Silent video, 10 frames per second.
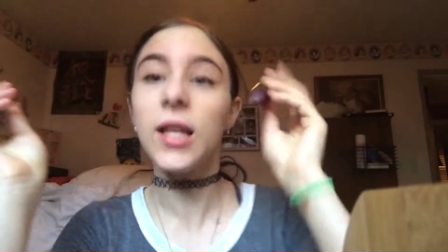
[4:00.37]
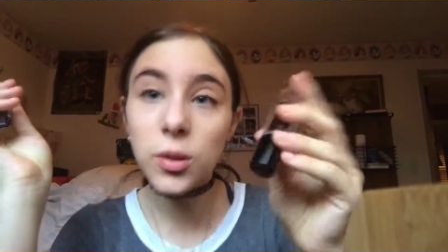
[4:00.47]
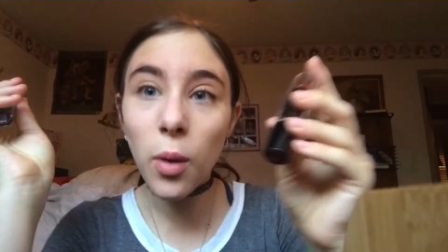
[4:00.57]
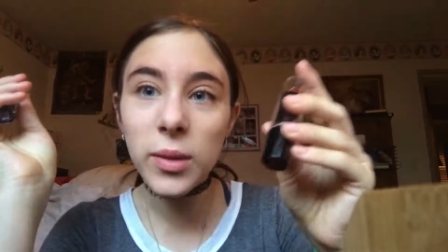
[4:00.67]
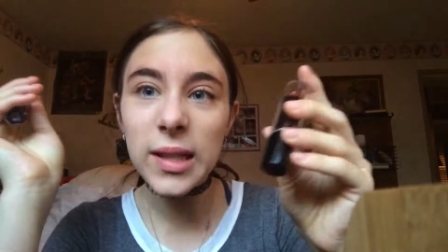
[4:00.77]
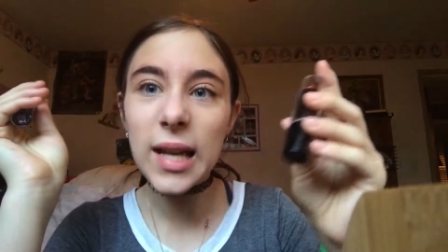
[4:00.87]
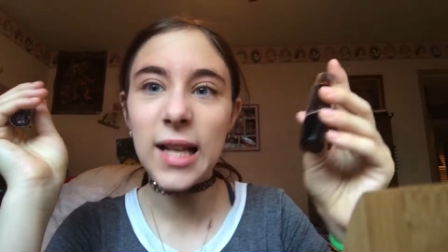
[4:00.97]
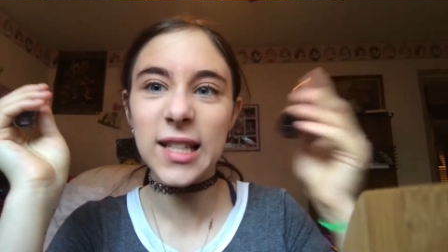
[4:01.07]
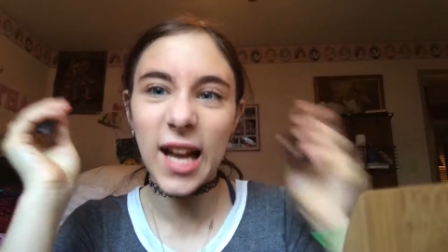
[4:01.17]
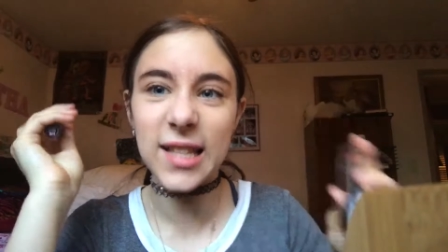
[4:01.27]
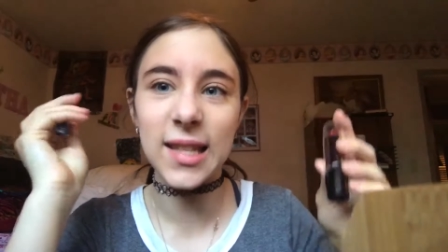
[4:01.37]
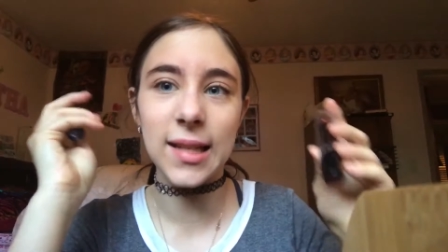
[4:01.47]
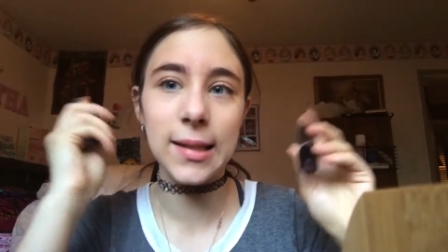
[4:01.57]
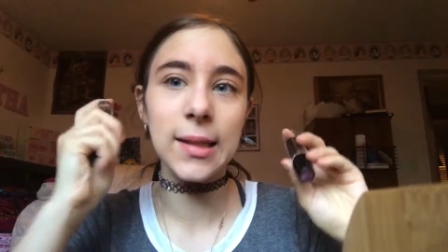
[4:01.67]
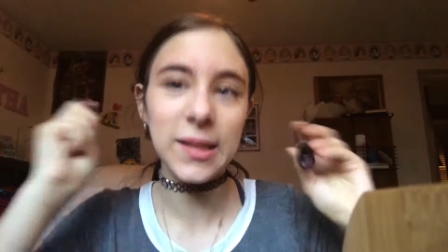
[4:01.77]
This one was the 99
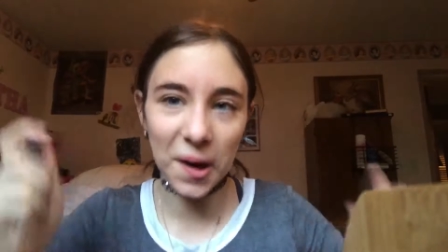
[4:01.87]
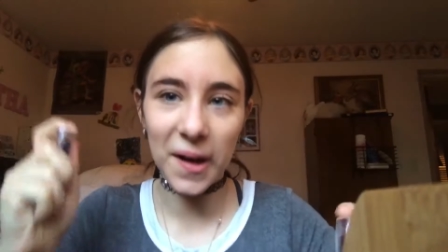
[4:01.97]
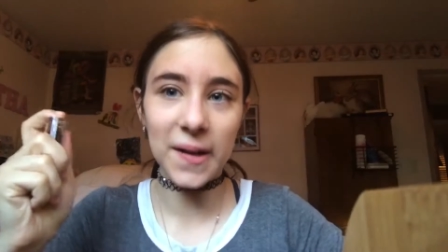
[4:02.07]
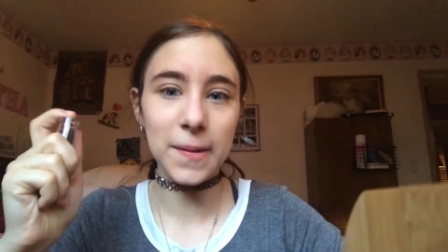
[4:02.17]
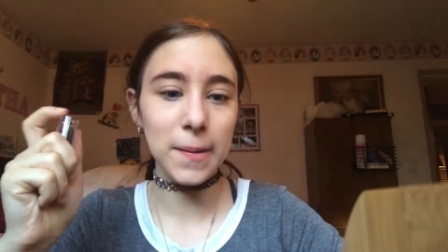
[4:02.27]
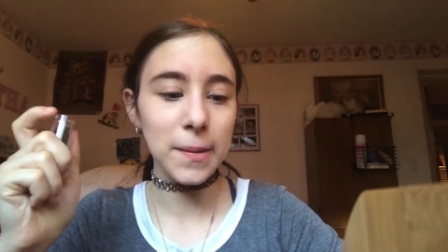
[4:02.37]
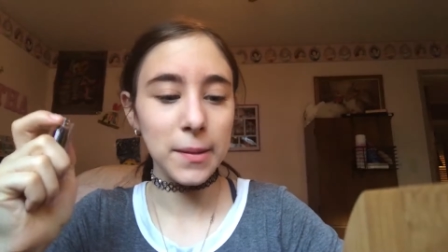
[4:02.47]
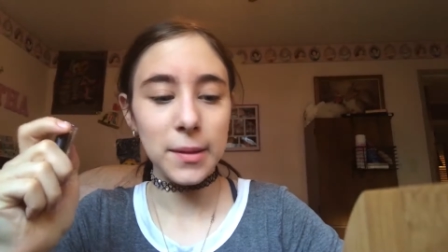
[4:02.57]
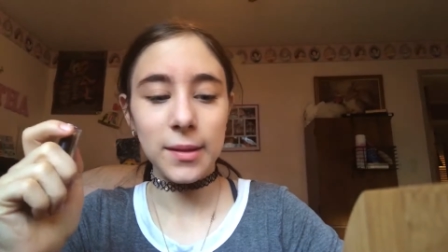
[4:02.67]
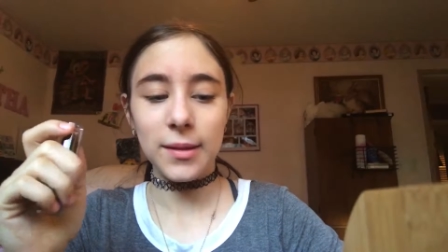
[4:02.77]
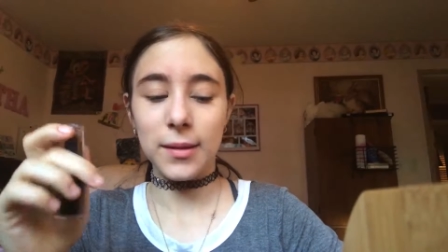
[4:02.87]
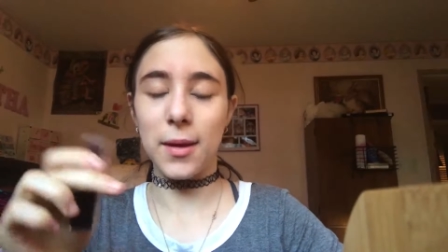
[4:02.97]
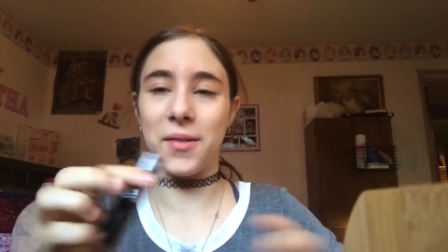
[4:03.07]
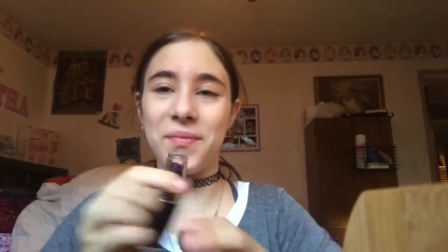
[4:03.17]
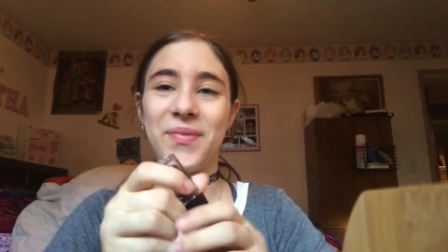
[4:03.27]
cent. Got it.
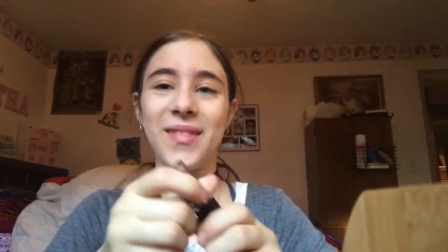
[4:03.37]
Okay.